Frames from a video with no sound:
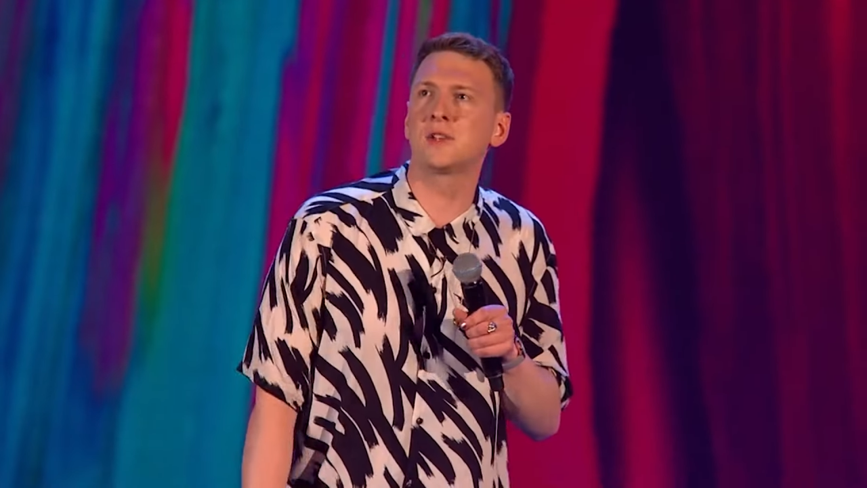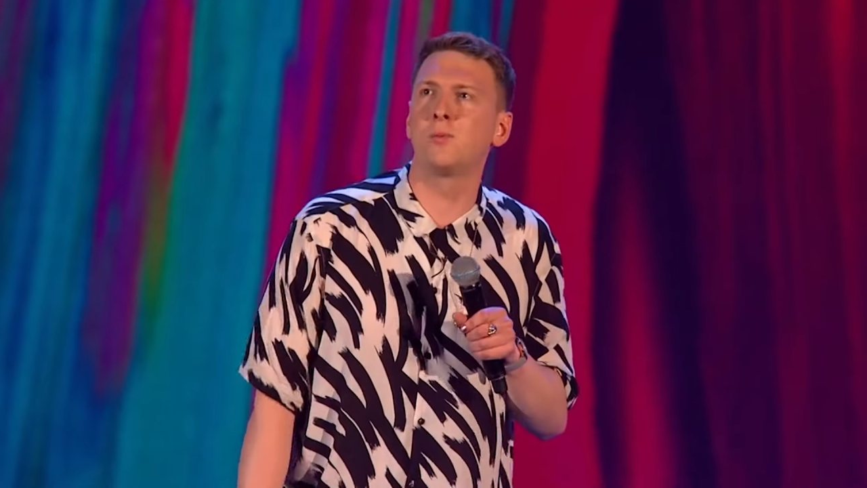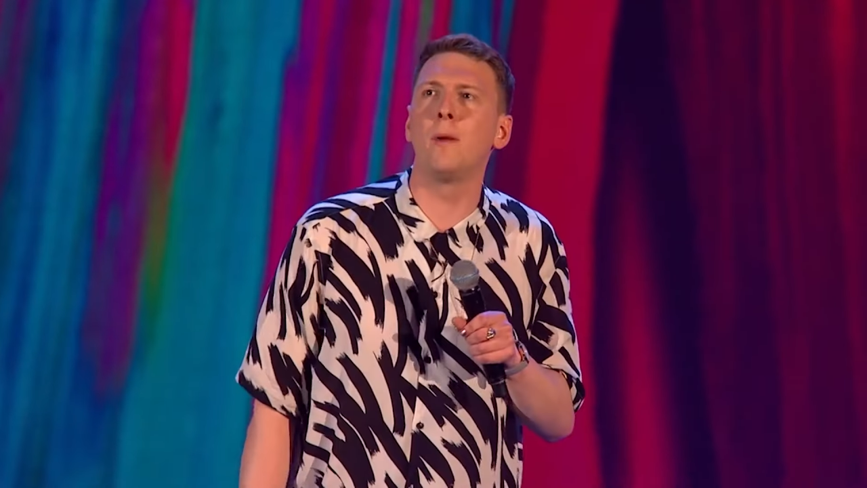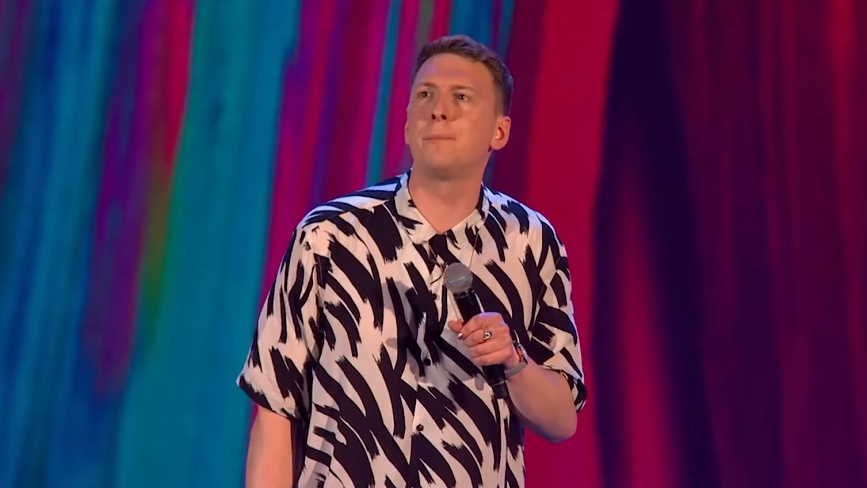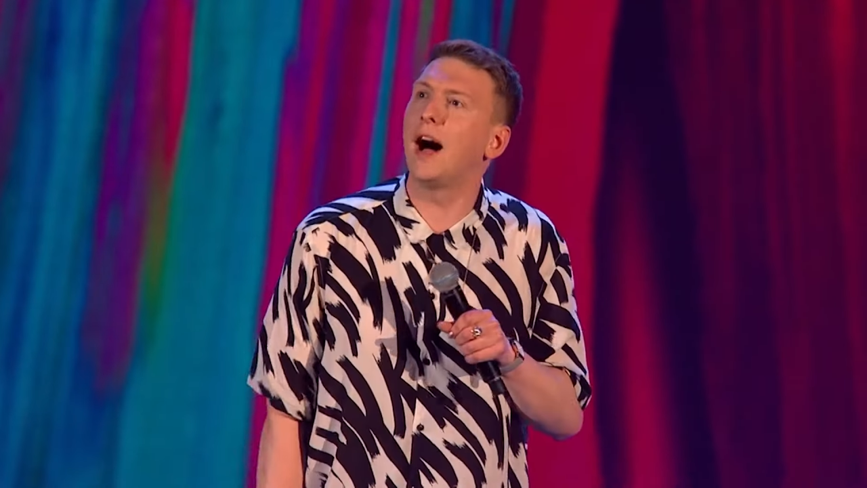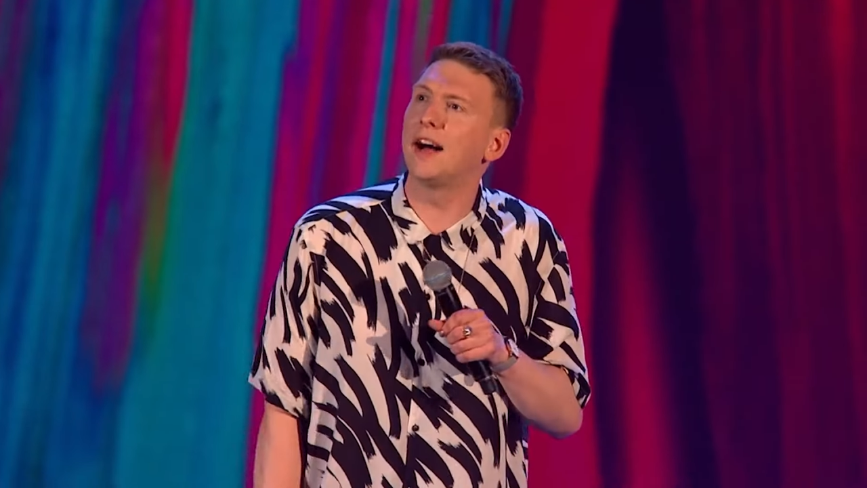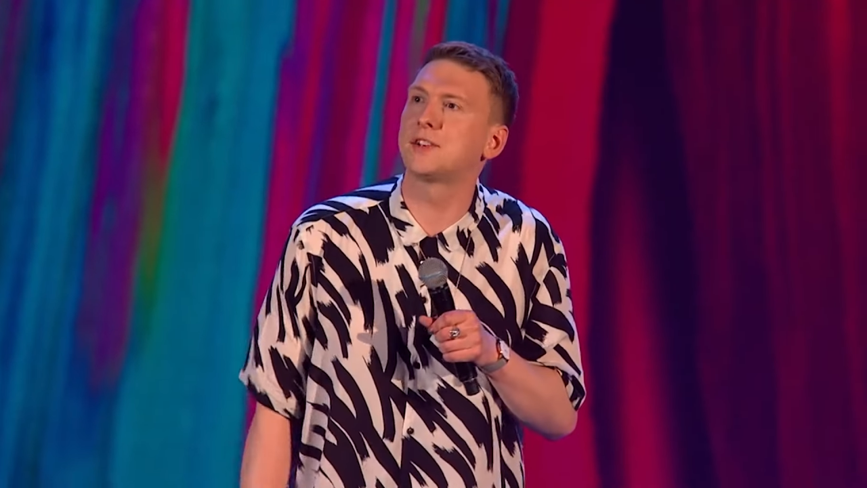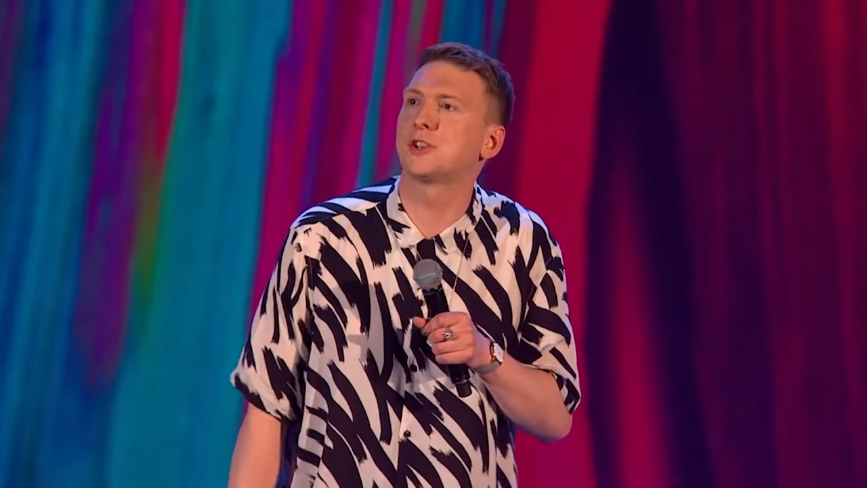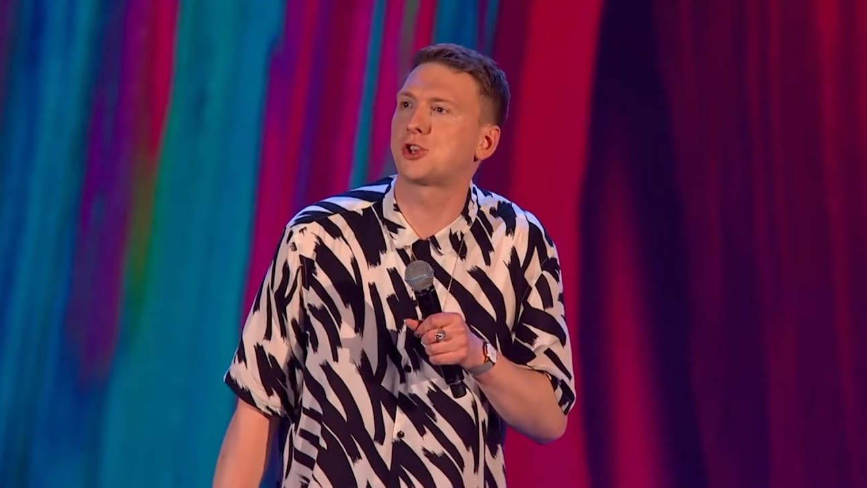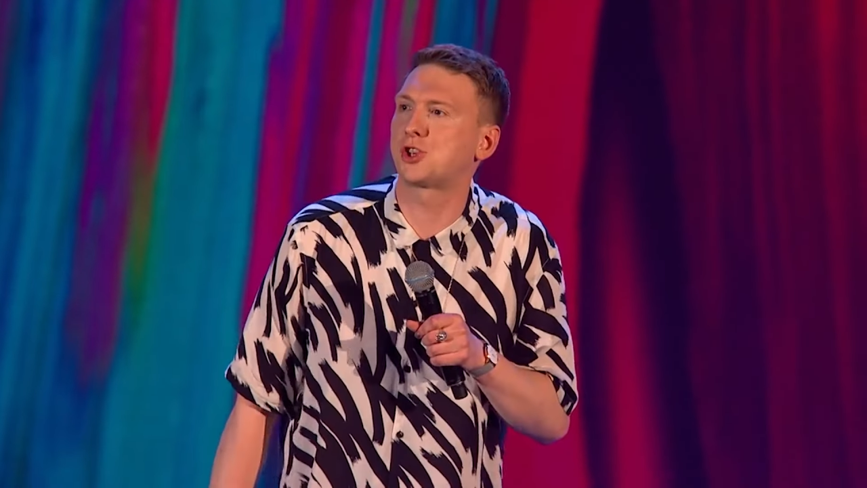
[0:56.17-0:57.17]
swap
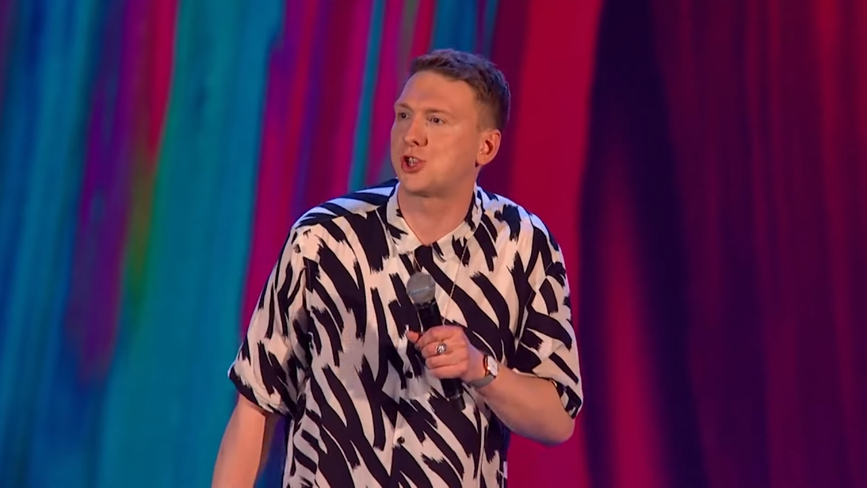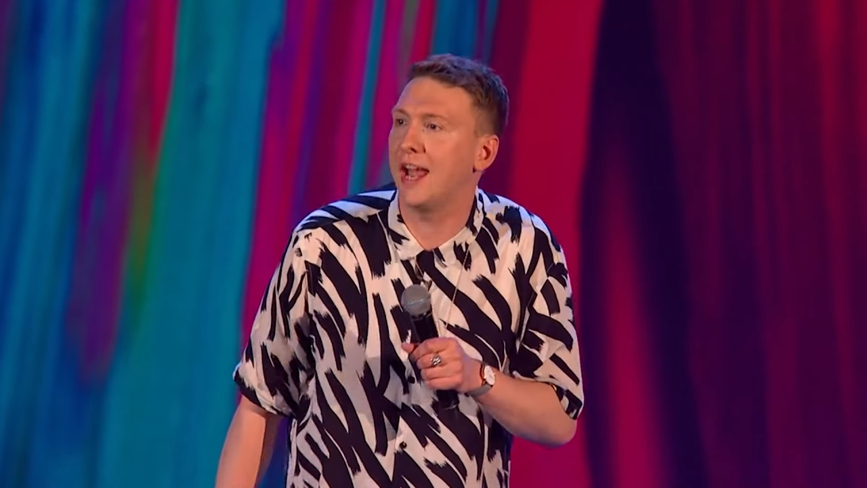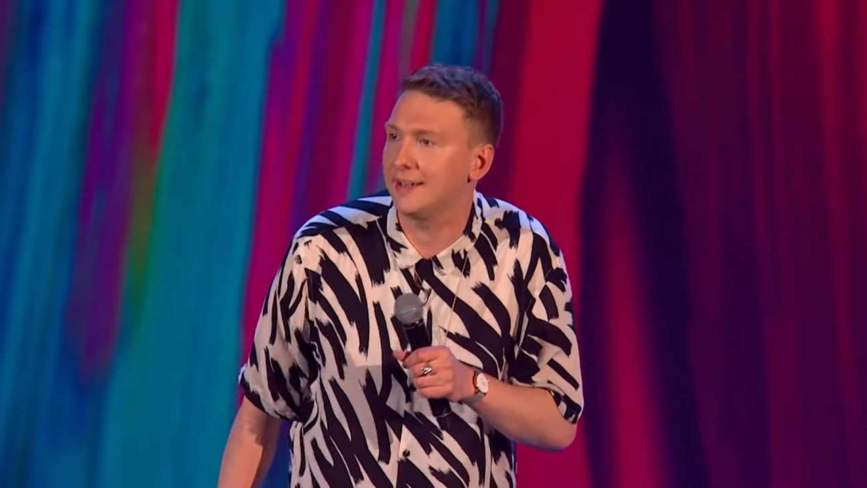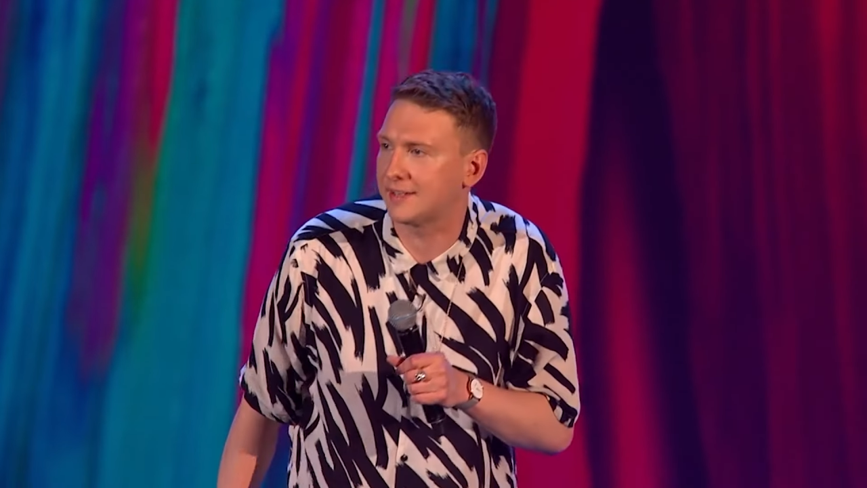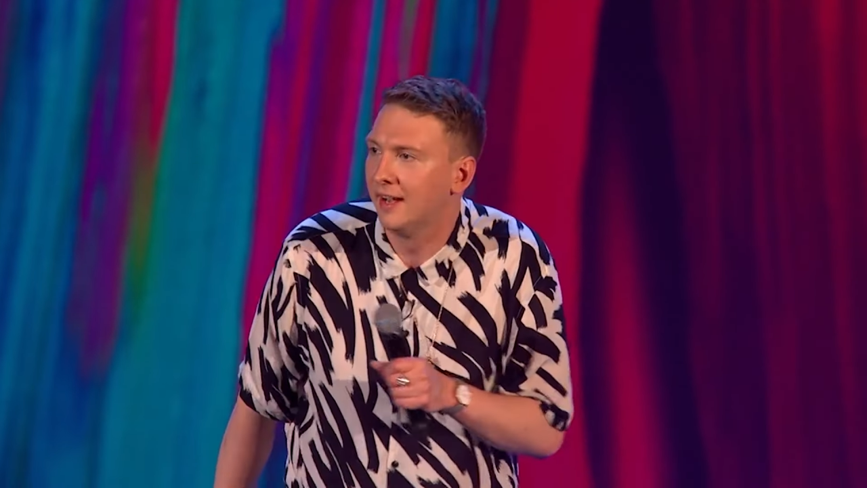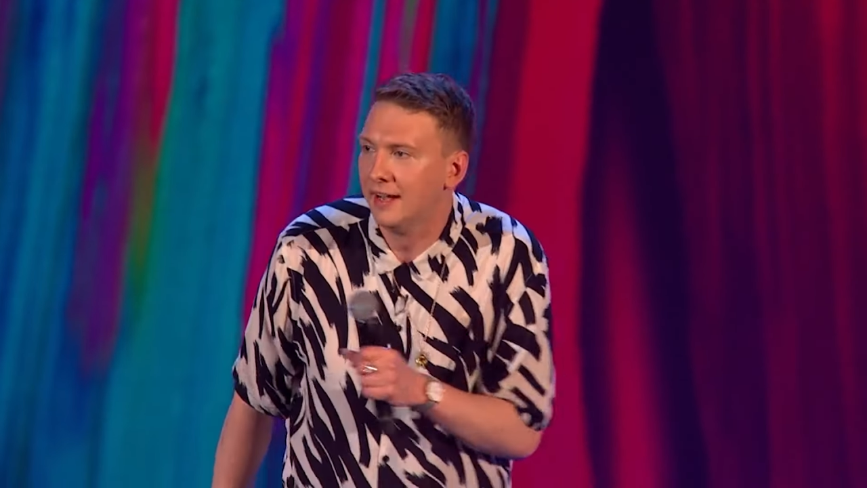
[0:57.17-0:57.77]
utter shit